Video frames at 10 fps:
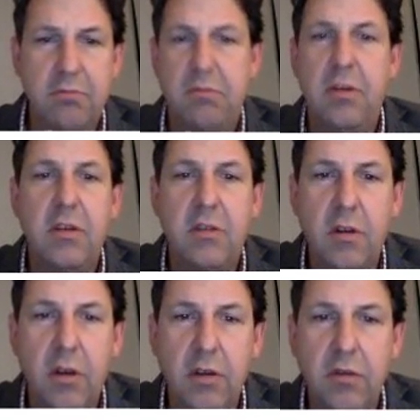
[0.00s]
Just a
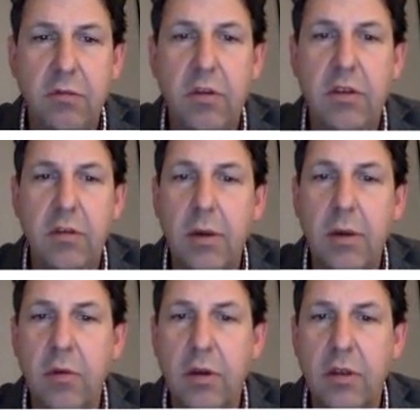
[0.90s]
nice fancy way of
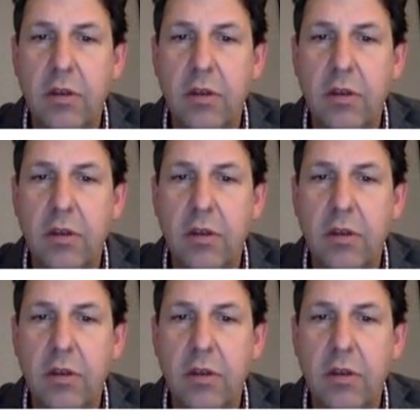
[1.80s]
writing the